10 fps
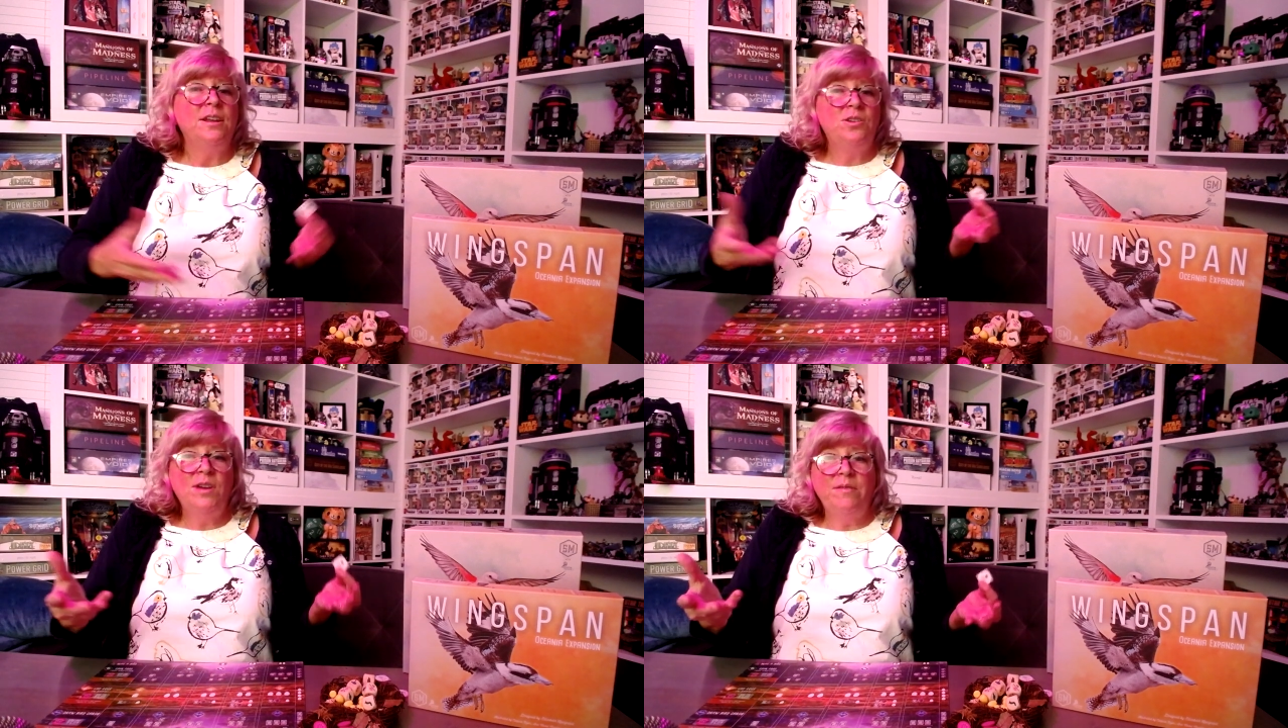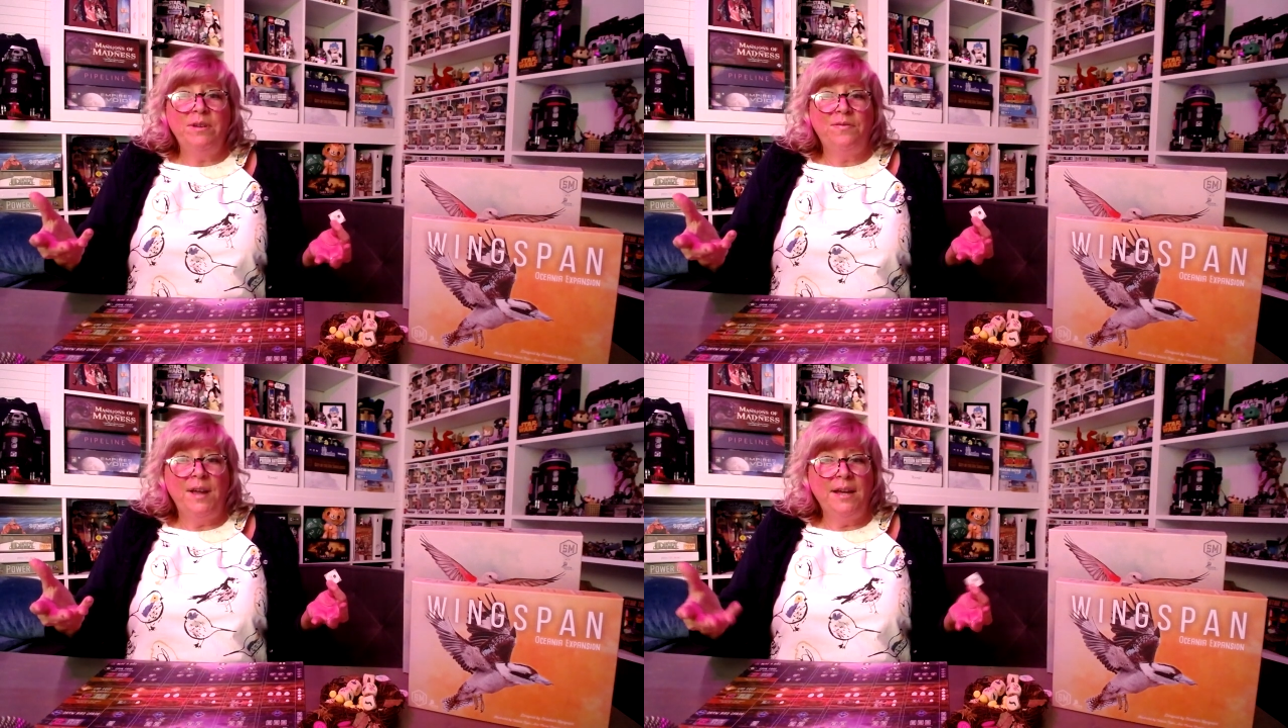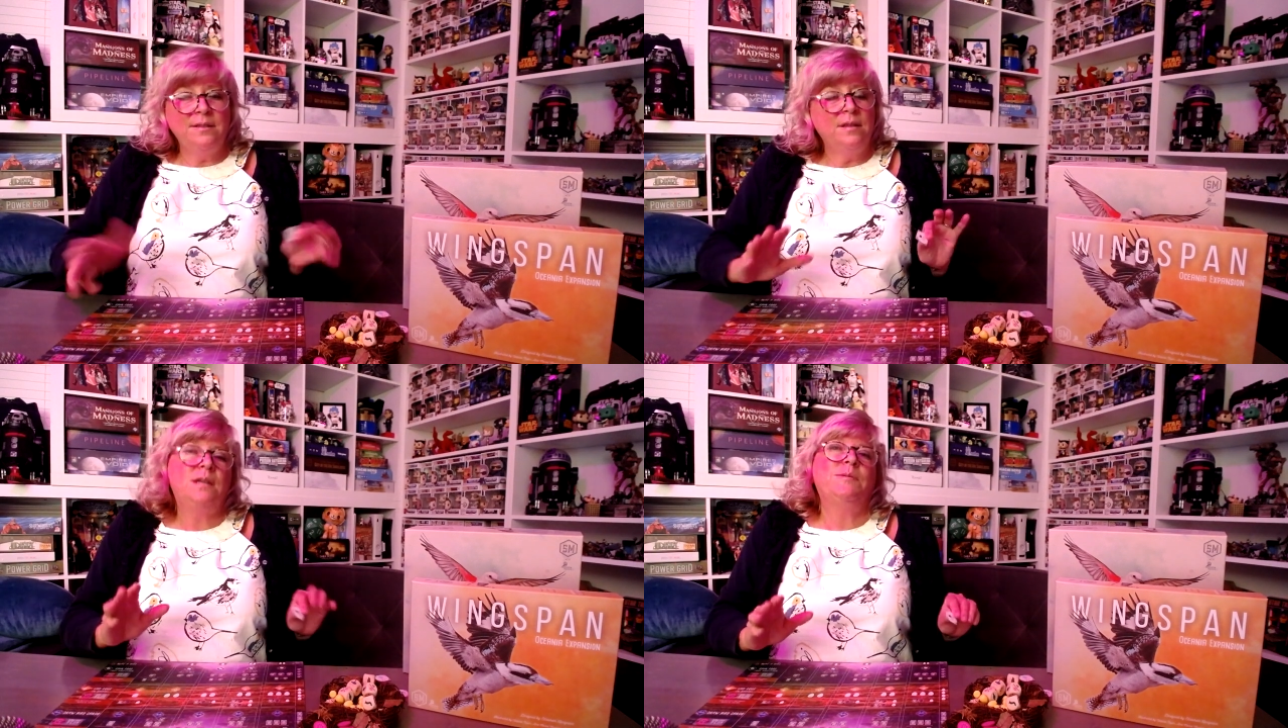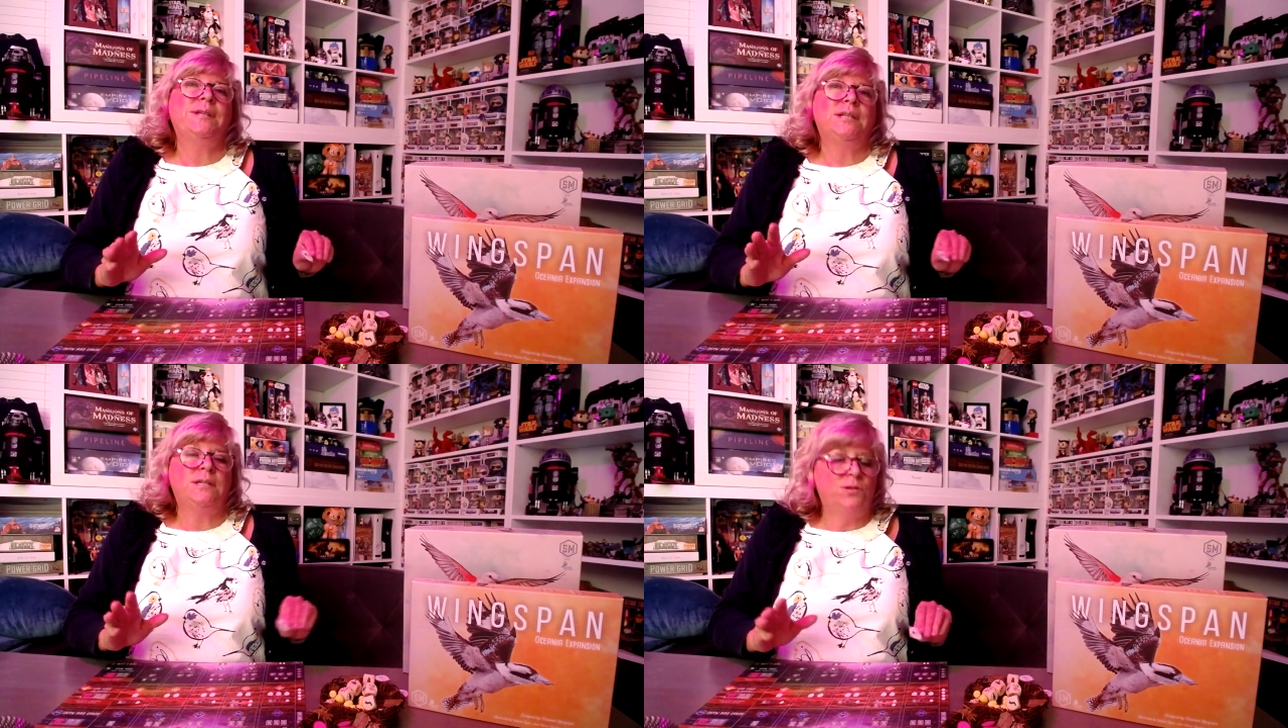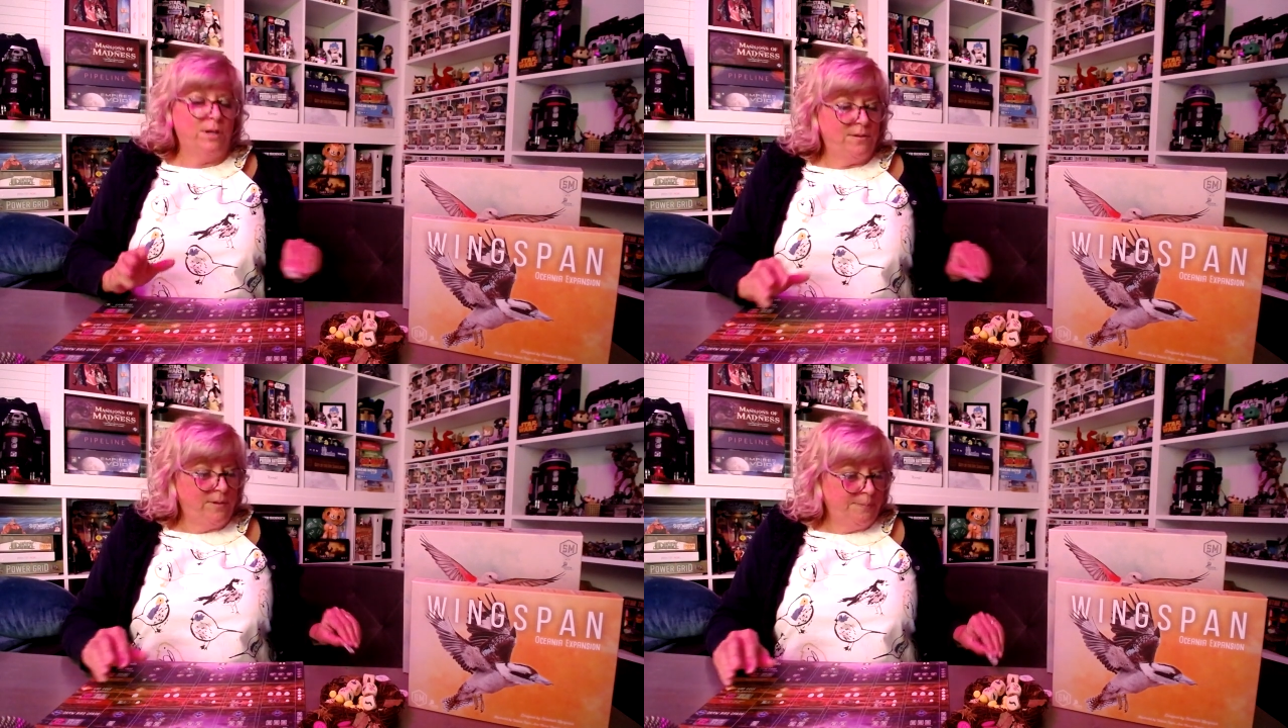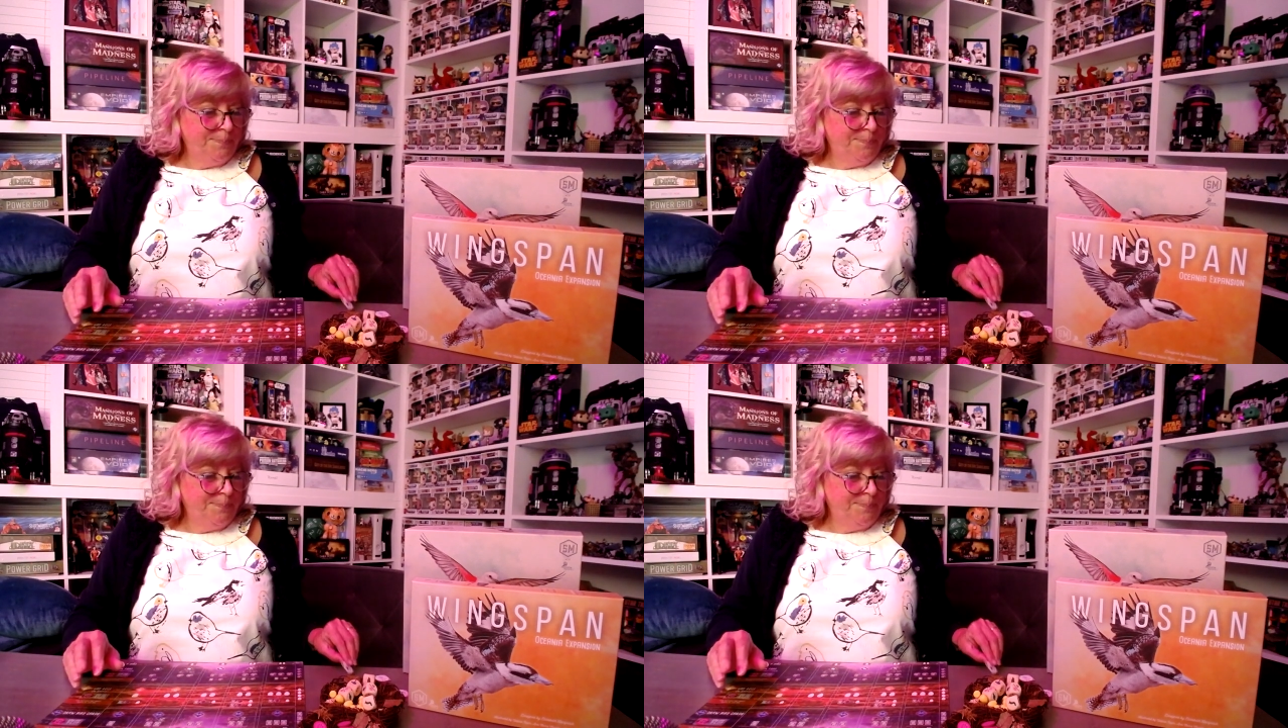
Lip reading: Do you have enough eggs? It could be a little stressful.